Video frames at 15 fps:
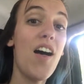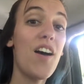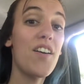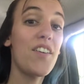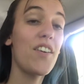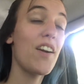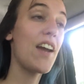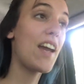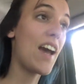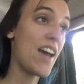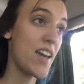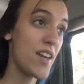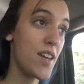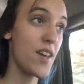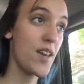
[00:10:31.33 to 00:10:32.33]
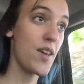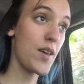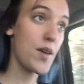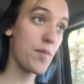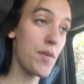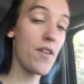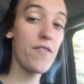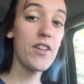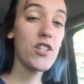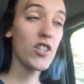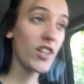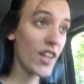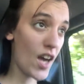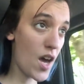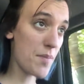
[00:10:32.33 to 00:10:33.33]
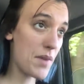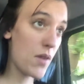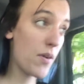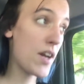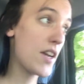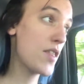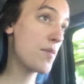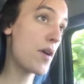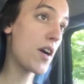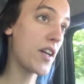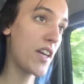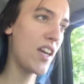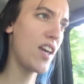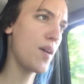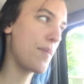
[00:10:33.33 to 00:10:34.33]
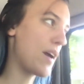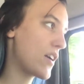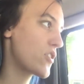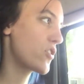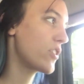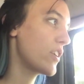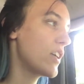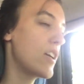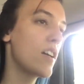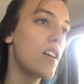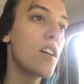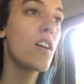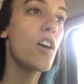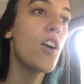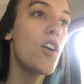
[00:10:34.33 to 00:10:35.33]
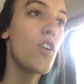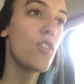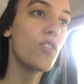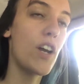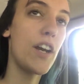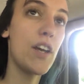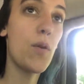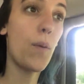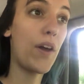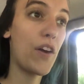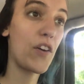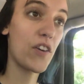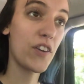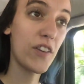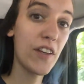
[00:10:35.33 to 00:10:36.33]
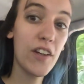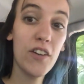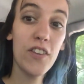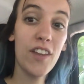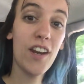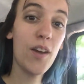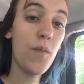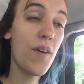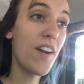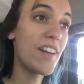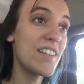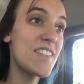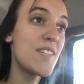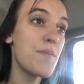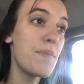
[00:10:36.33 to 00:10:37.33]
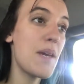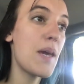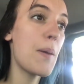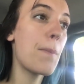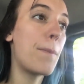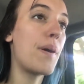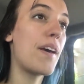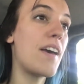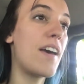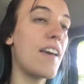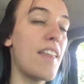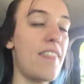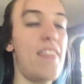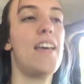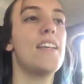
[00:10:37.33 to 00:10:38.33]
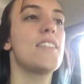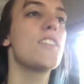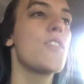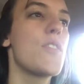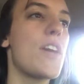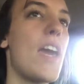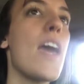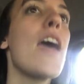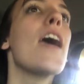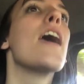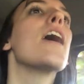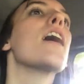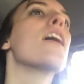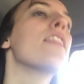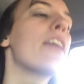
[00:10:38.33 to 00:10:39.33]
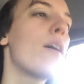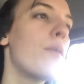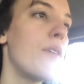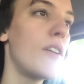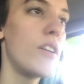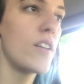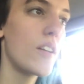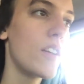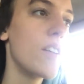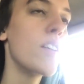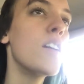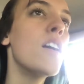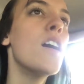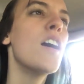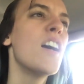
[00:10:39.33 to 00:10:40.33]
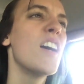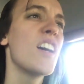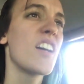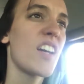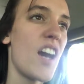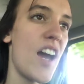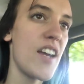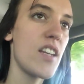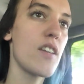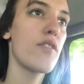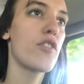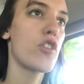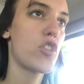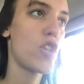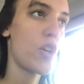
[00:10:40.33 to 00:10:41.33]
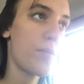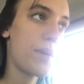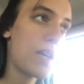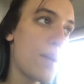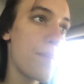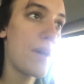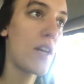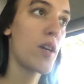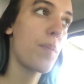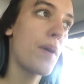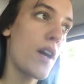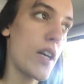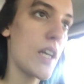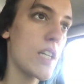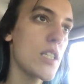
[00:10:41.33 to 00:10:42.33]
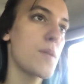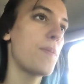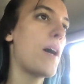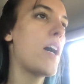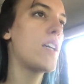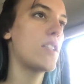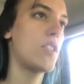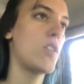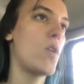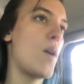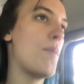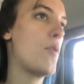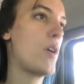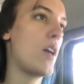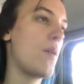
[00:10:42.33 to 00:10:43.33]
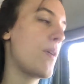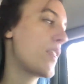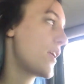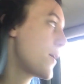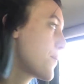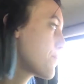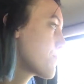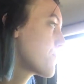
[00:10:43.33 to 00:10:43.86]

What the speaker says: Alright, I am officially on my way to the market. I'm actually running way earlier than I wanted to be, but that's okay. That will kind of assure me a better parking spot, so I'm okay with it.